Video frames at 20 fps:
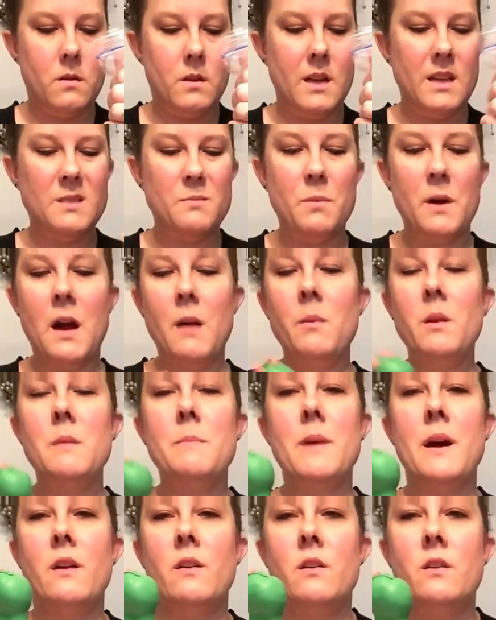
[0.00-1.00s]
it's probably
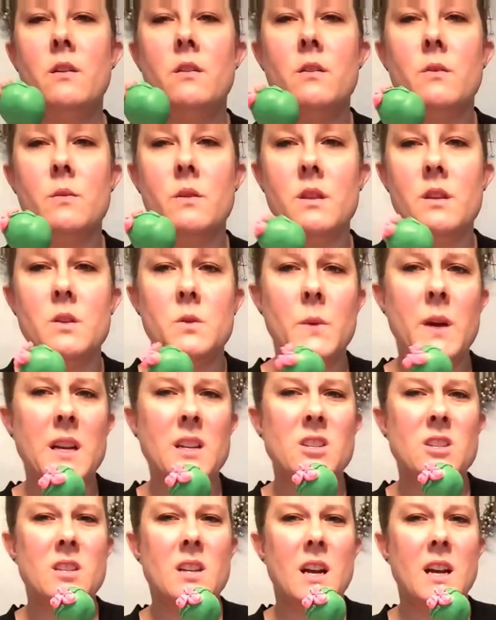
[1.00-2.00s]
better to do it this way. It
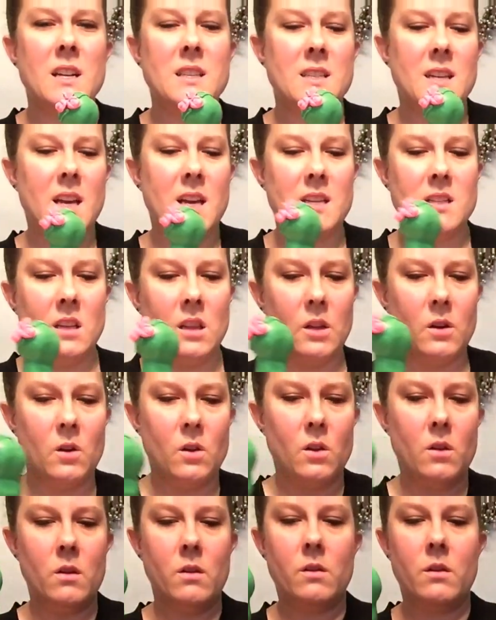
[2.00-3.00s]
just kind of takes a little
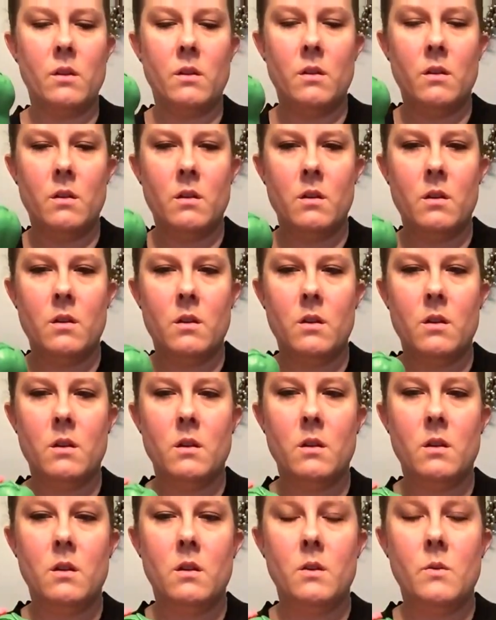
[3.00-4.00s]
longer.
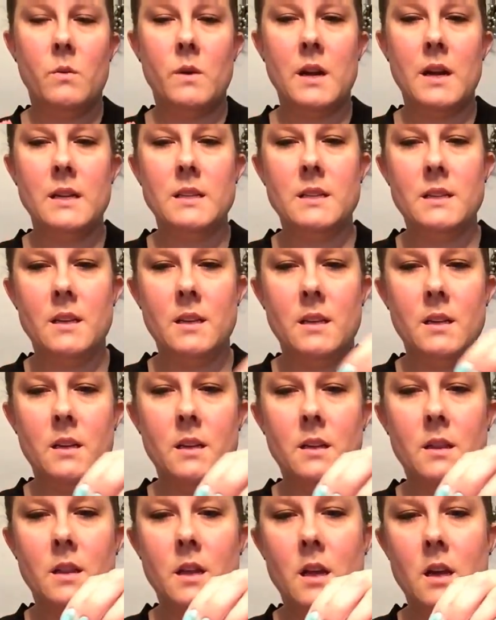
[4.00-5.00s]
When I did
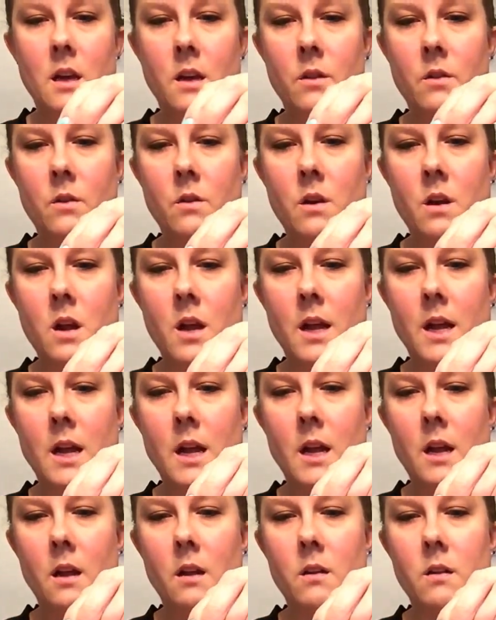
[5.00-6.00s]
it the other
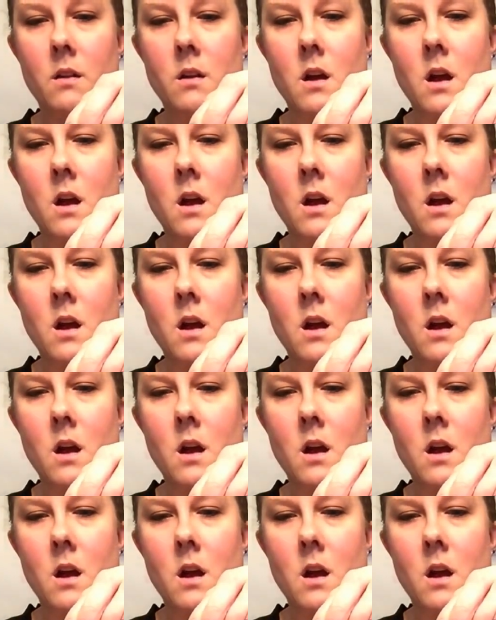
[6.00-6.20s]
night,